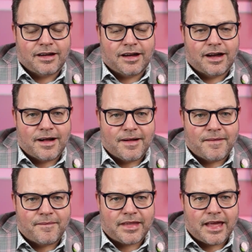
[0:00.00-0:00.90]

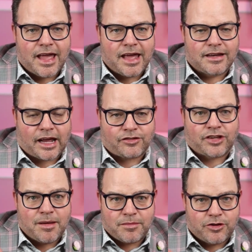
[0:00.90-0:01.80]
And next
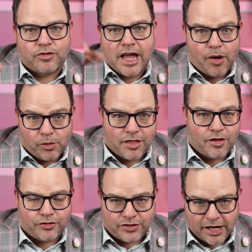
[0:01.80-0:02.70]
time you get one of
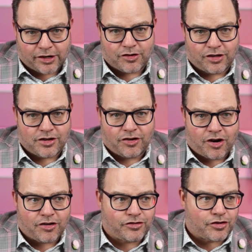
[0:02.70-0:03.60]
those tickers and your
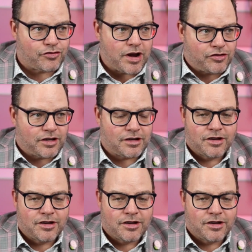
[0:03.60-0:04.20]
heart starts racing,